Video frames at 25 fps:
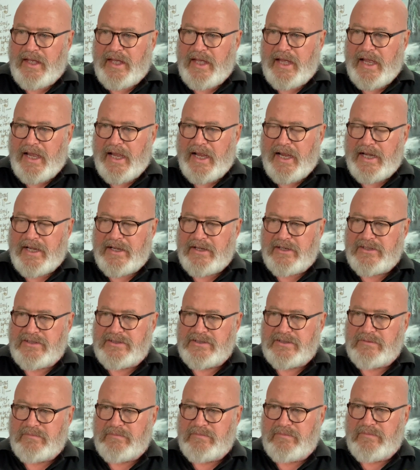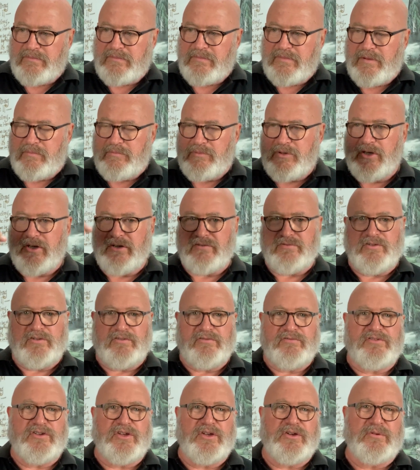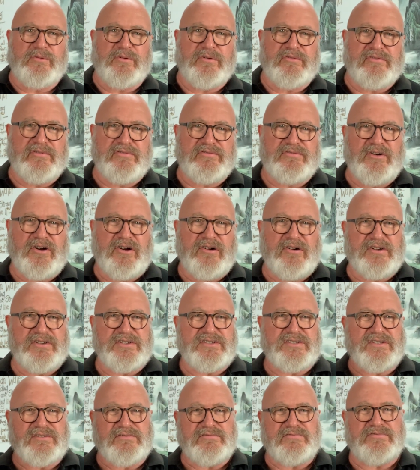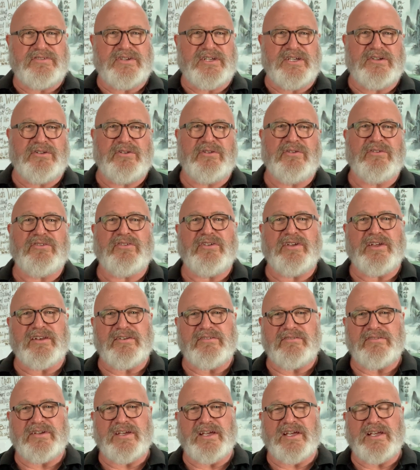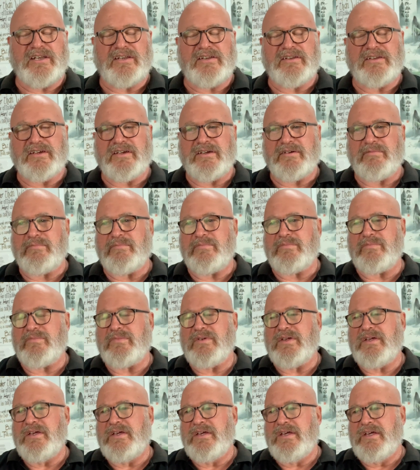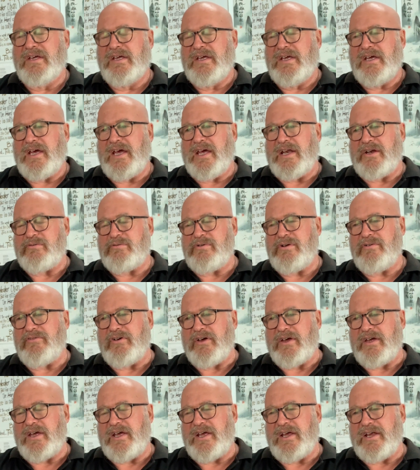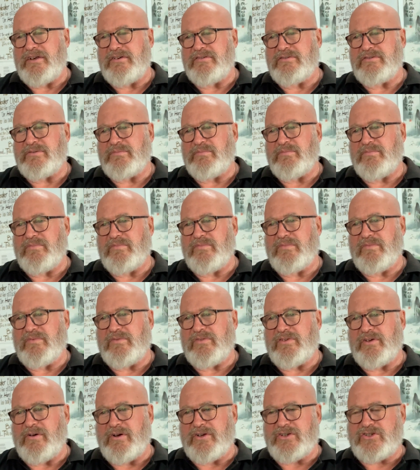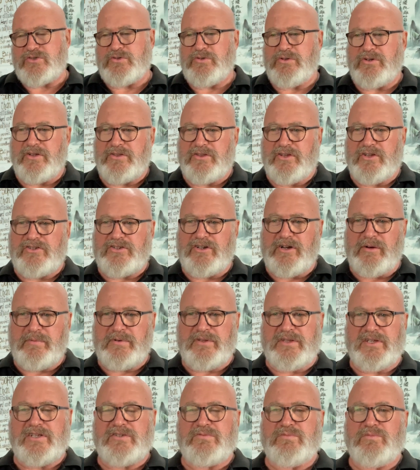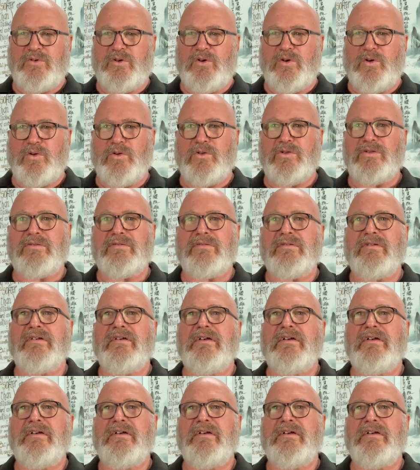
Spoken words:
and a beautiful view of a forest and fields and a river. And so I stood on the top of this wall,